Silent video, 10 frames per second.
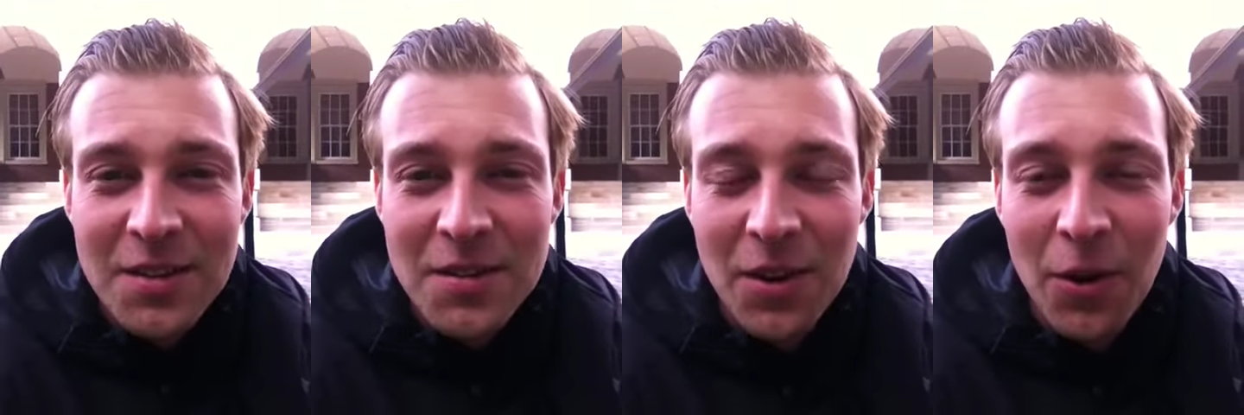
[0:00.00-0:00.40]

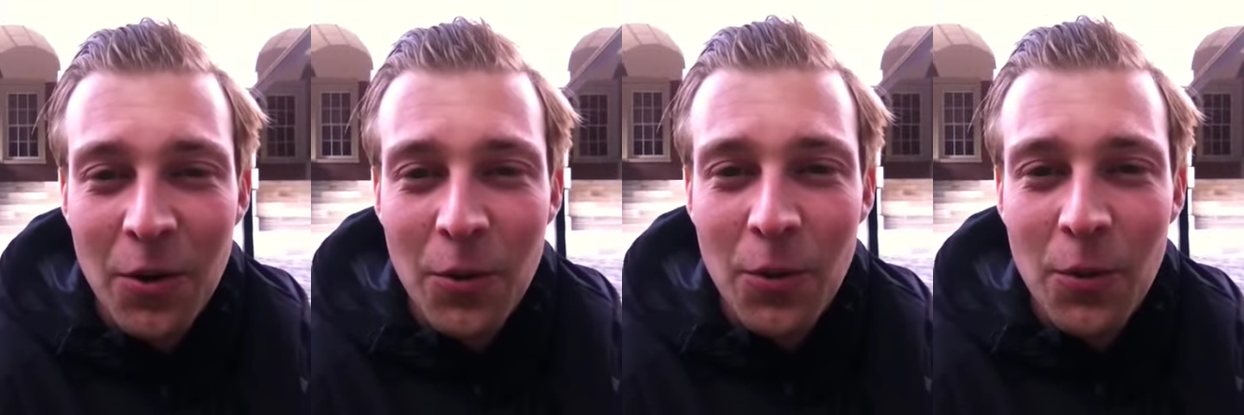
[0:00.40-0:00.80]

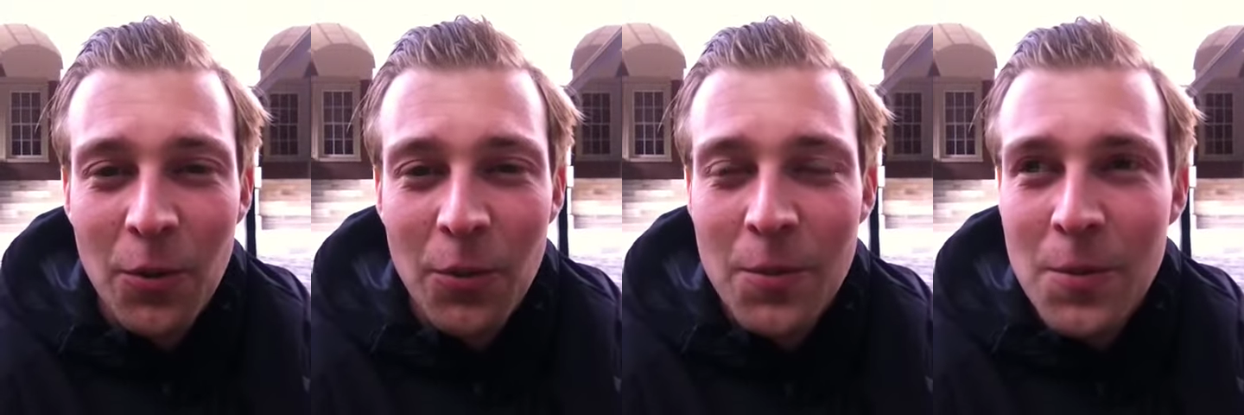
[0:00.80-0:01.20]

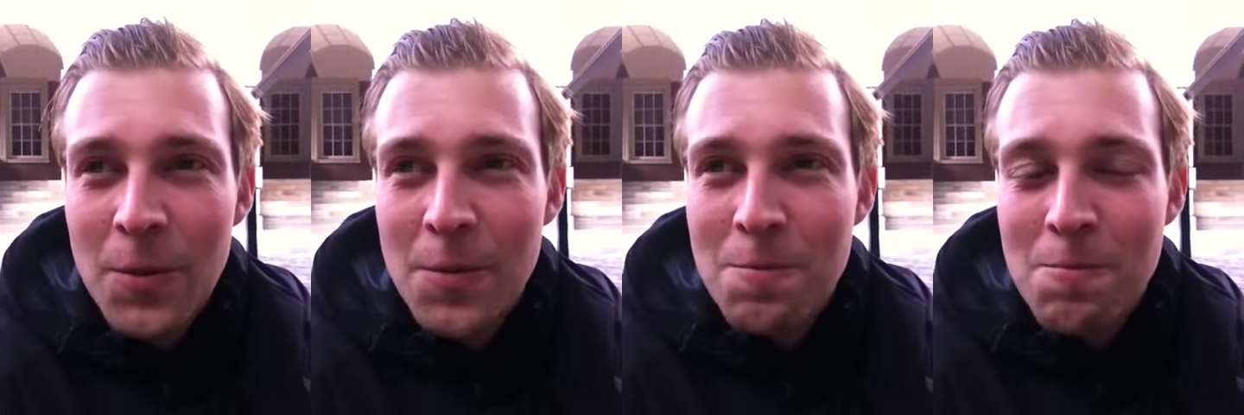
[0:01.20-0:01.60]
So
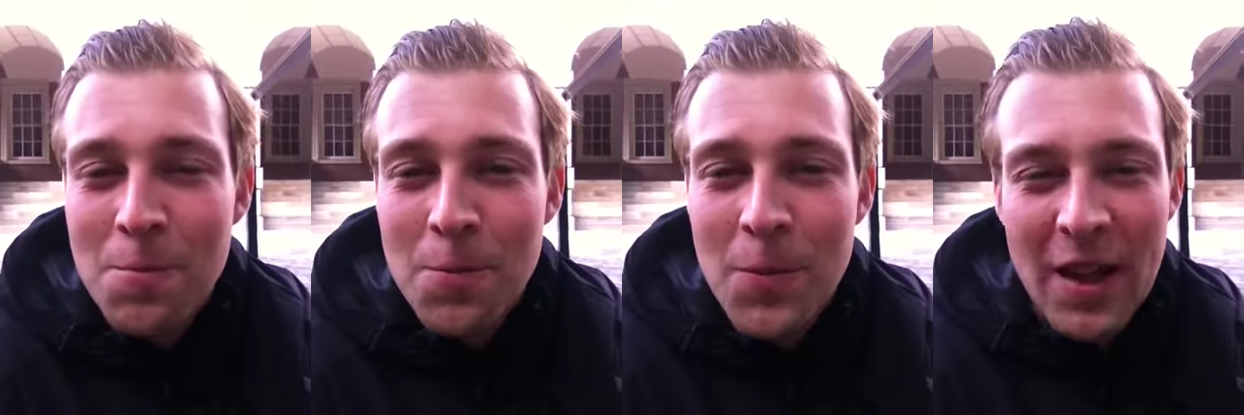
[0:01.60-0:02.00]

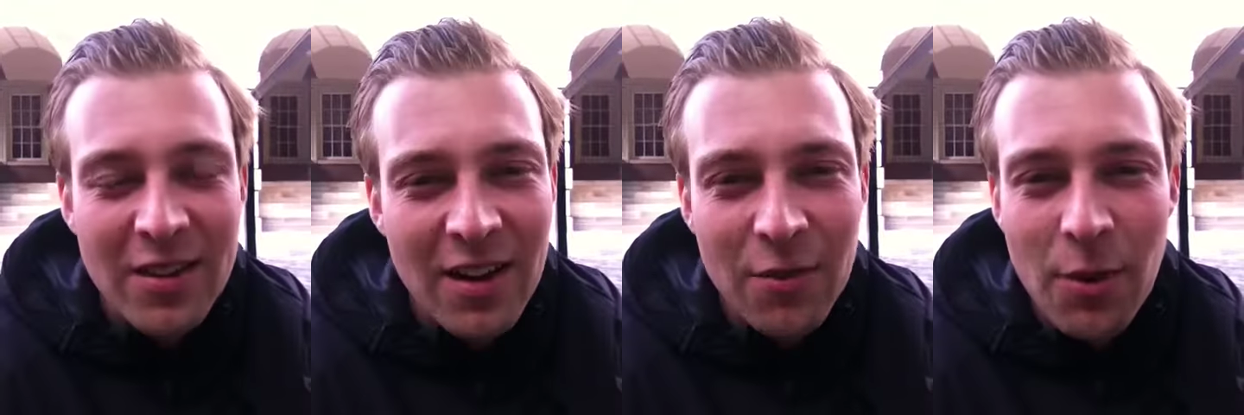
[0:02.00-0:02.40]

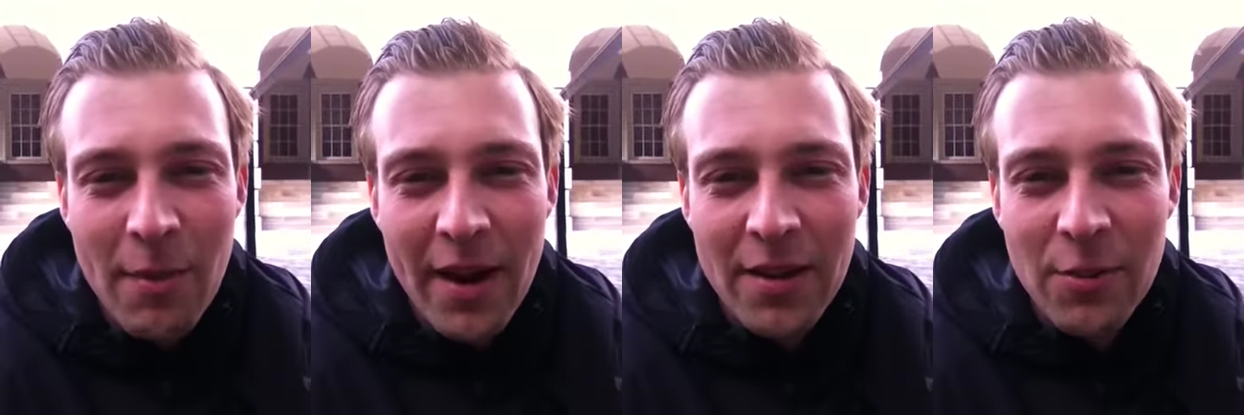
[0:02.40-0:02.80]
that's kind of
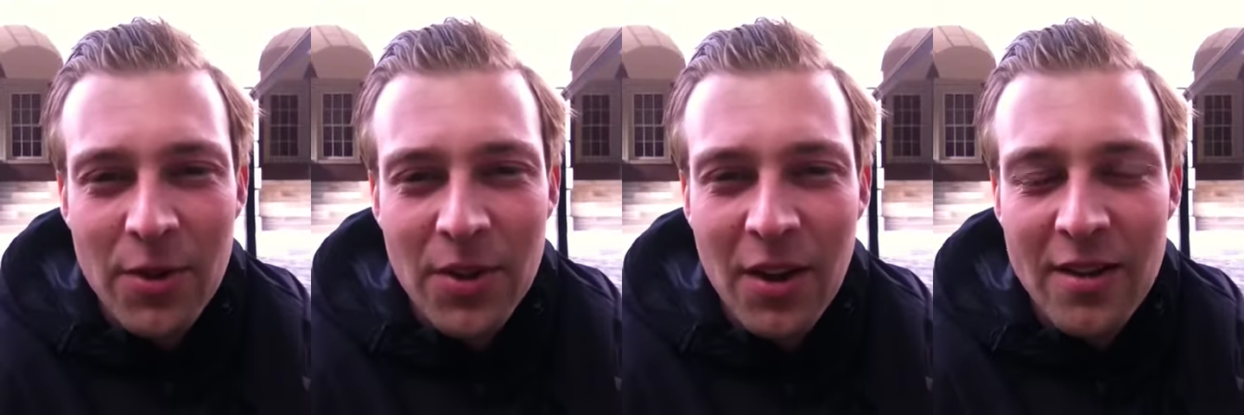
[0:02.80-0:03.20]

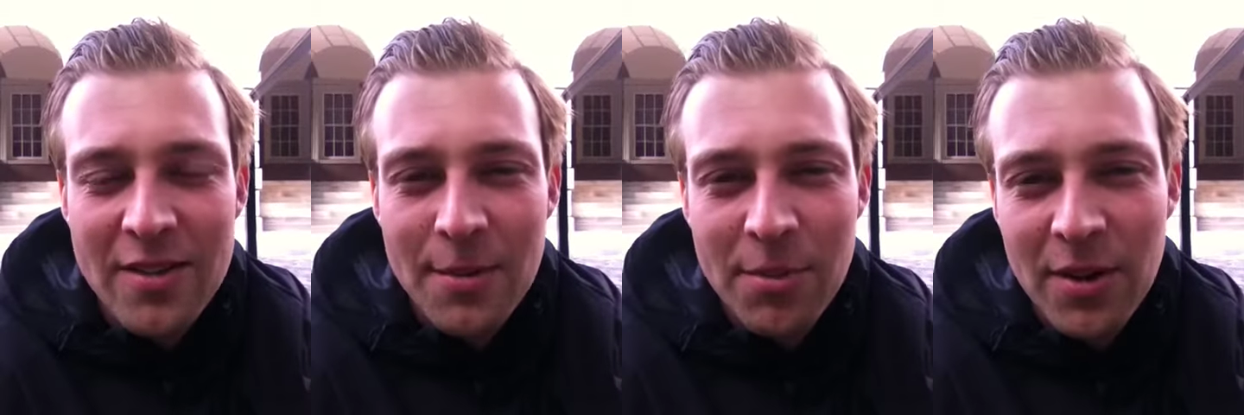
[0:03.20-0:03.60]
what the
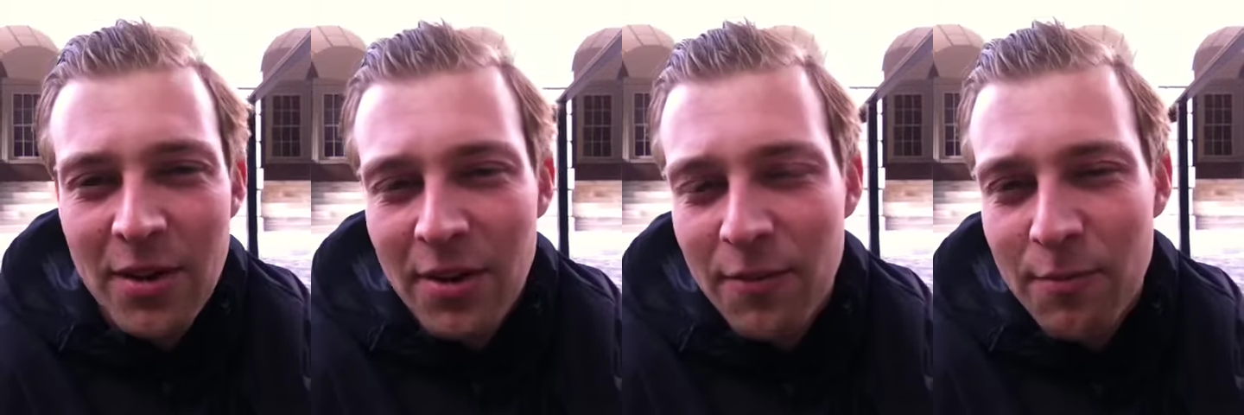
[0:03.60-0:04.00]
concept
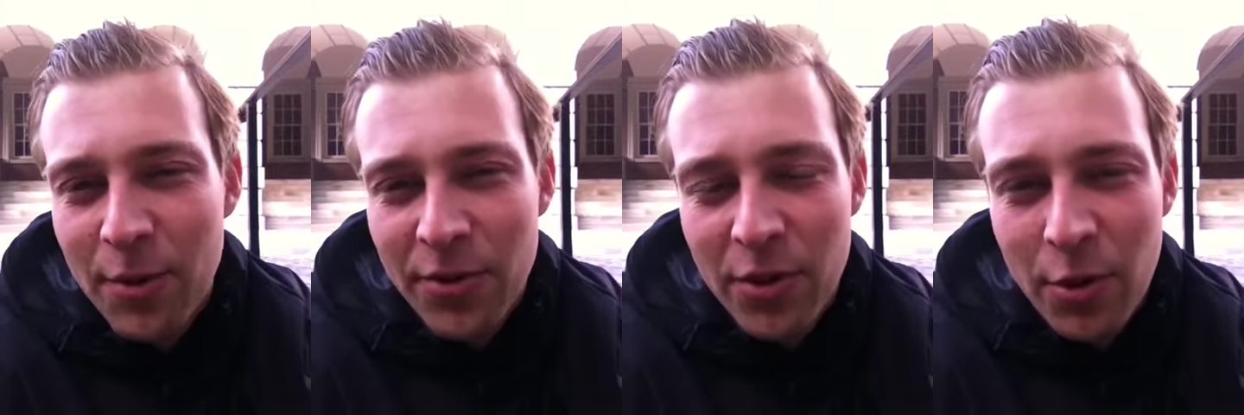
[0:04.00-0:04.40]
of
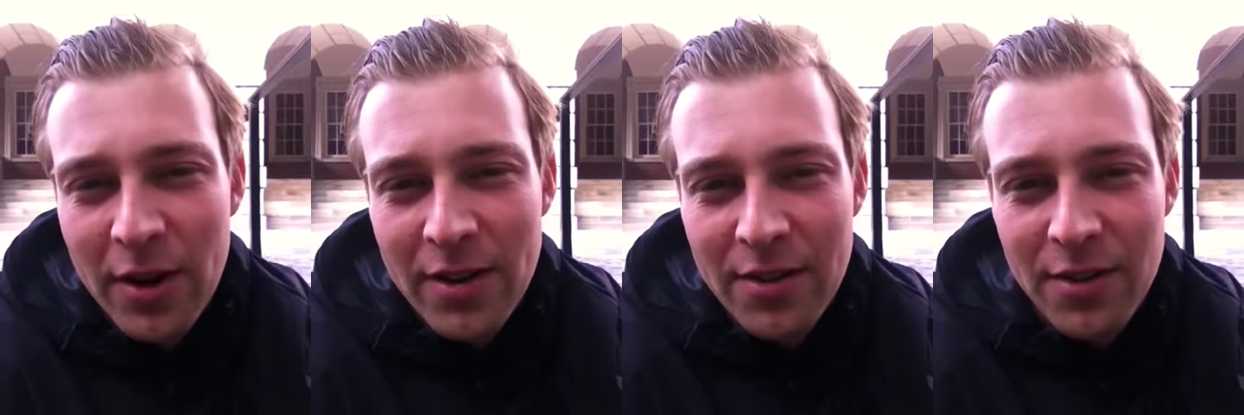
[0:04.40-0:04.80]
personal
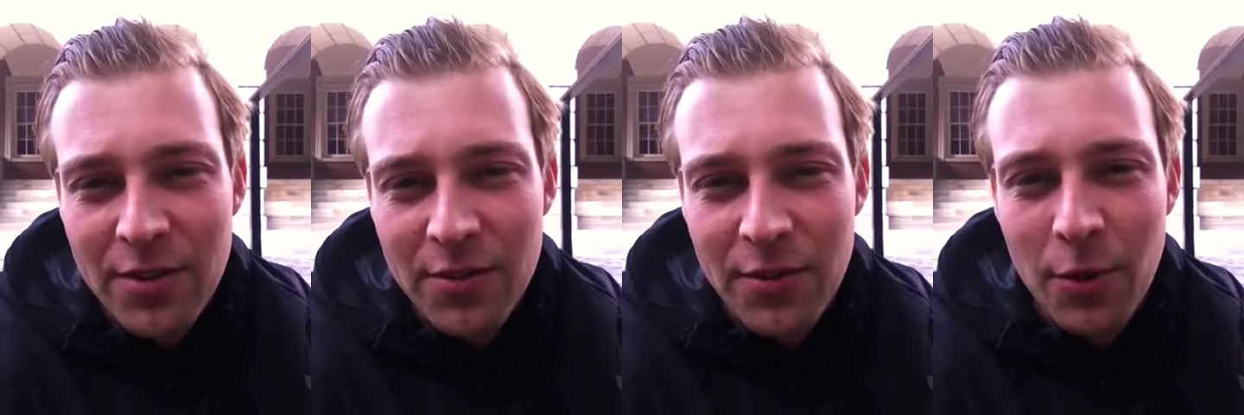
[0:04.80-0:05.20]
greatness
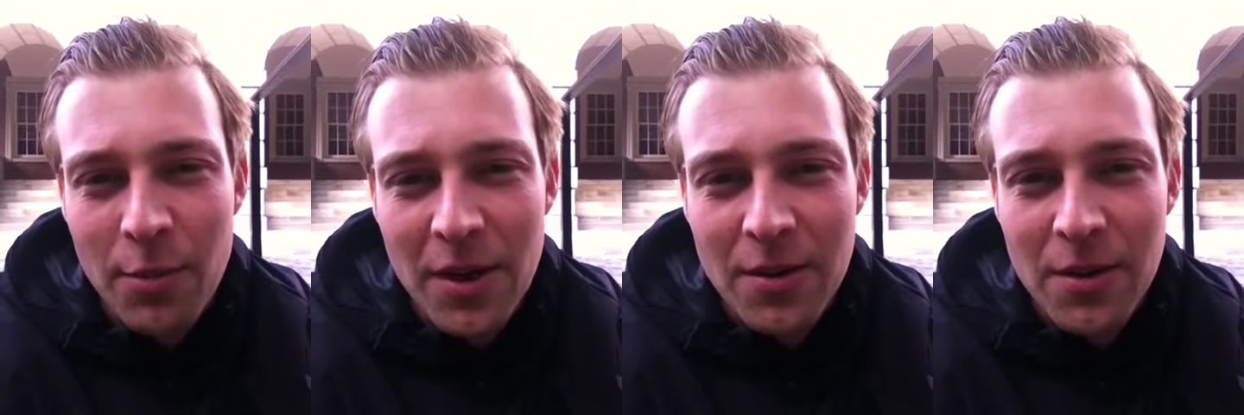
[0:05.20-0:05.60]
is for me.